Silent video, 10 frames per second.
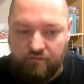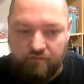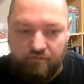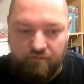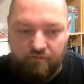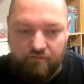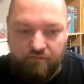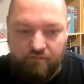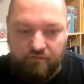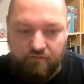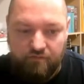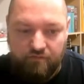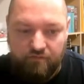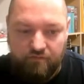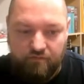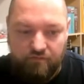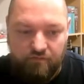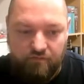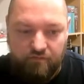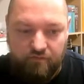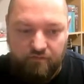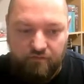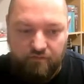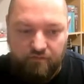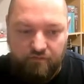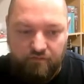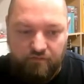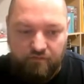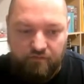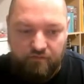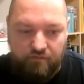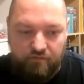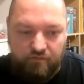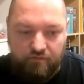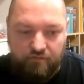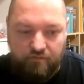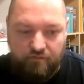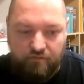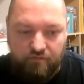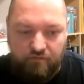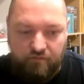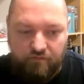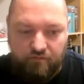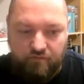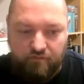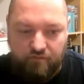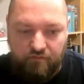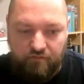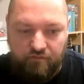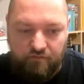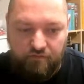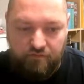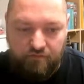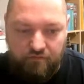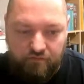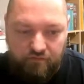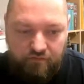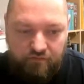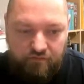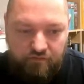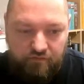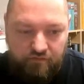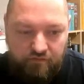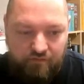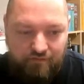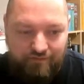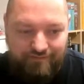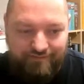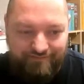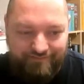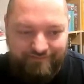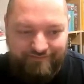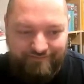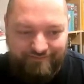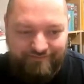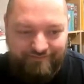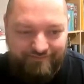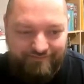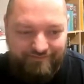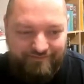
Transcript: No words are spoken by the person on screen.